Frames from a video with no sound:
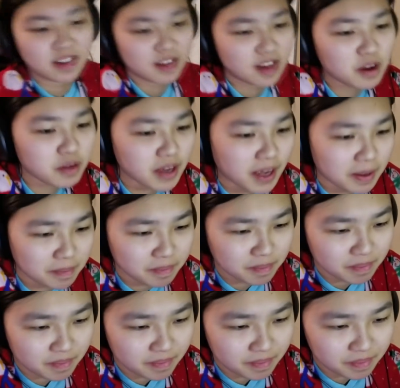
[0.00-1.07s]
Okay.
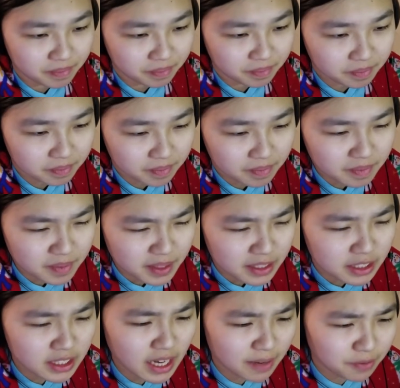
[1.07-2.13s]

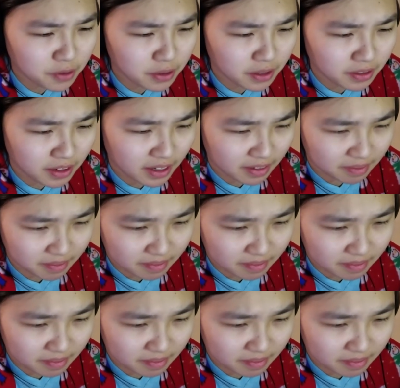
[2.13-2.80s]
Stop fooling around.